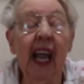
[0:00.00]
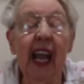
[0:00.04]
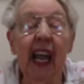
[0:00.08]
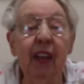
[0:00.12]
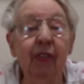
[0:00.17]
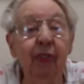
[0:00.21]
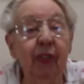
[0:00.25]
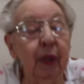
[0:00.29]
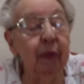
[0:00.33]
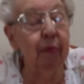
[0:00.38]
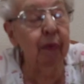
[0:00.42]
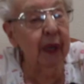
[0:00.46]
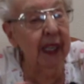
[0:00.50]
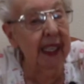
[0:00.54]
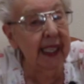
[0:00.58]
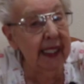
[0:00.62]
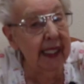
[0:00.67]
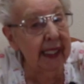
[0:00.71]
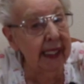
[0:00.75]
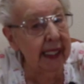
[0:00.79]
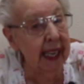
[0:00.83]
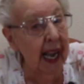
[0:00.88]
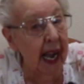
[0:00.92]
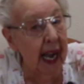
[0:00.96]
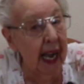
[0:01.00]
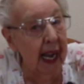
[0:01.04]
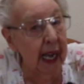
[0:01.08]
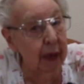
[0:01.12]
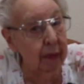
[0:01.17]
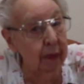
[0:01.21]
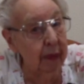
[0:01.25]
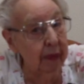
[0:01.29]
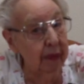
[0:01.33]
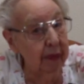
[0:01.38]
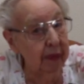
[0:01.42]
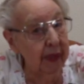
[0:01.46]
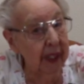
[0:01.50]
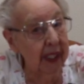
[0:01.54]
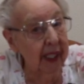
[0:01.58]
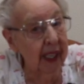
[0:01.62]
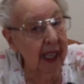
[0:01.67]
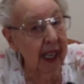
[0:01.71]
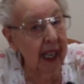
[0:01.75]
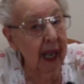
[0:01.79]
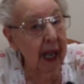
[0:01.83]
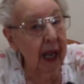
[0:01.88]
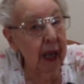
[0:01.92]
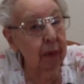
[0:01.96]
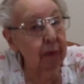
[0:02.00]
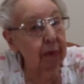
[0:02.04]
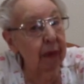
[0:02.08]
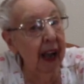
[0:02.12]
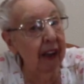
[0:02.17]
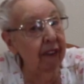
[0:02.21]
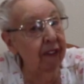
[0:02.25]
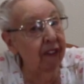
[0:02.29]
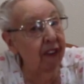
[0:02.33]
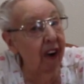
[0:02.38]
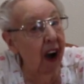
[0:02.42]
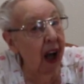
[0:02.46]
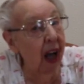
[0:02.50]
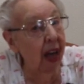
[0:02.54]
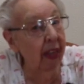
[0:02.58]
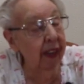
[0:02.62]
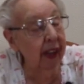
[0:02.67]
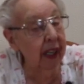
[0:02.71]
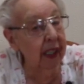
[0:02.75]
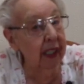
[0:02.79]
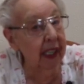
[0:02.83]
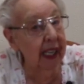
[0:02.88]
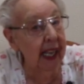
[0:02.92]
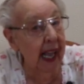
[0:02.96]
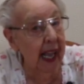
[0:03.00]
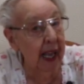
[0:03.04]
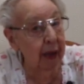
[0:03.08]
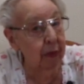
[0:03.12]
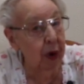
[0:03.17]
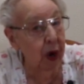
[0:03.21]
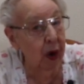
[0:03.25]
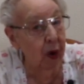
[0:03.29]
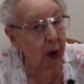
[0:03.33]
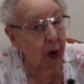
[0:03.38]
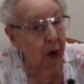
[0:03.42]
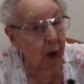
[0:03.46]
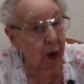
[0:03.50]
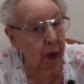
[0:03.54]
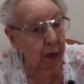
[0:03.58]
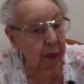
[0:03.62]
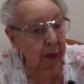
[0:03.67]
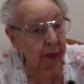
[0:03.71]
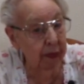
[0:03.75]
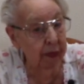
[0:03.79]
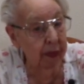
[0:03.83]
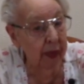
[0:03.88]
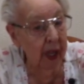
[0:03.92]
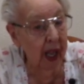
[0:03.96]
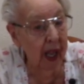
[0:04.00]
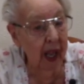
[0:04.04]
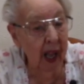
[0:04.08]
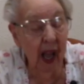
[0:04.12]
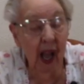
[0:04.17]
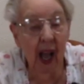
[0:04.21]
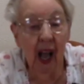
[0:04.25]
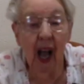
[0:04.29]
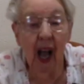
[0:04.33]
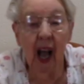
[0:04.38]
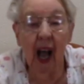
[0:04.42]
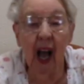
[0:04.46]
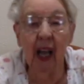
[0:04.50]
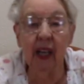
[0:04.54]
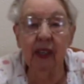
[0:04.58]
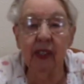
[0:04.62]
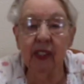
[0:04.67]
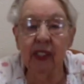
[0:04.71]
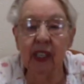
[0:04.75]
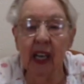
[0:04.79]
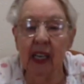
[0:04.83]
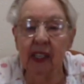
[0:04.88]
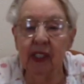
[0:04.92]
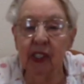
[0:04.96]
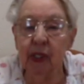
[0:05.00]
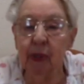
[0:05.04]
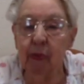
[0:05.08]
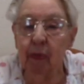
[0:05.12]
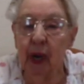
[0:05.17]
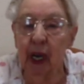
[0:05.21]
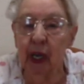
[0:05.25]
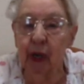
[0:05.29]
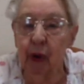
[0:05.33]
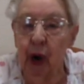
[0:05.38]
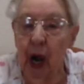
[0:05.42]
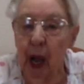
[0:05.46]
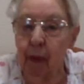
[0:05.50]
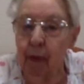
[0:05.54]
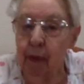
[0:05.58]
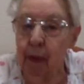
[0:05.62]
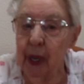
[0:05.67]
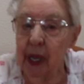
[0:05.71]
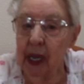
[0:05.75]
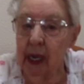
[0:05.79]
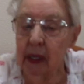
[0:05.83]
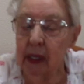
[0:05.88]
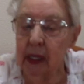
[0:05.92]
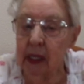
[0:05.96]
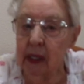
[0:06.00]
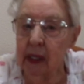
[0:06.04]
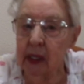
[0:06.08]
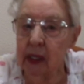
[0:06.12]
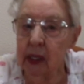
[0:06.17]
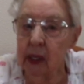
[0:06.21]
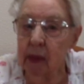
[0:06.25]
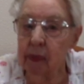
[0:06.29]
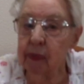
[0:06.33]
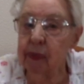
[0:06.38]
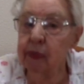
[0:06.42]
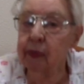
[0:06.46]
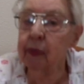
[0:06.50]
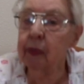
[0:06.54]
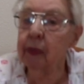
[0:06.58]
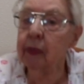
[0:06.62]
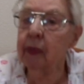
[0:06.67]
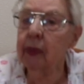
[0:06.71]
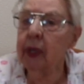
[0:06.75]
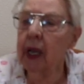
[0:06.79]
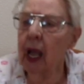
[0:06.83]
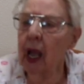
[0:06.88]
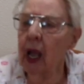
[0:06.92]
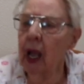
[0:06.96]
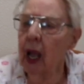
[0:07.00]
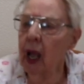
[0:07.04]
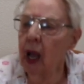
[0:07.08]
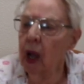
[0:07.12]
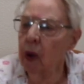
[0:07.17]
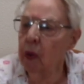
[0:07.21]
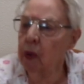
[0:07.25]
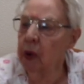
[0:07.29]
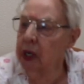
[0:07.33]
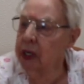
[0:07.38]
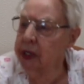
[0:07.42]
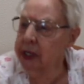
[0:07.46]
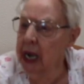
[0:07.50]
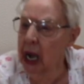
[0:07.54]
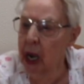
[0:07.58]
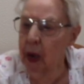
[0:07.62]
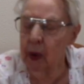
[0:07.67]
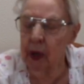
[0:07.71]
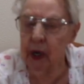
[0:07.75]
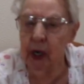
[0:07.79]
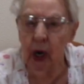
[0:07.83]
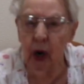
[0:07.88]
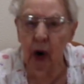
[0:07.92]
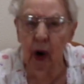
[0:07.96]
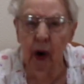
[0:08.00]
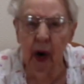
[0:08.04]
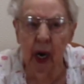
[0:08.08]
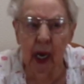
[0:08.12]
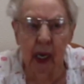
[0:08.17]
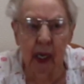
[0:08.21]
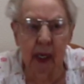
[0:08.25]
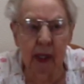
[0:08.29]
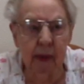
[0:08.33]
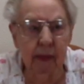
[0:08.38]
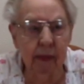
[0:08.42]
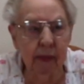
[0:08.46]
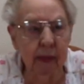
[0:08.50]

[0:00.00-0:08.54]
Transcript: In the meantime, my father came home and said to my grandparents, "Where's our Nora?"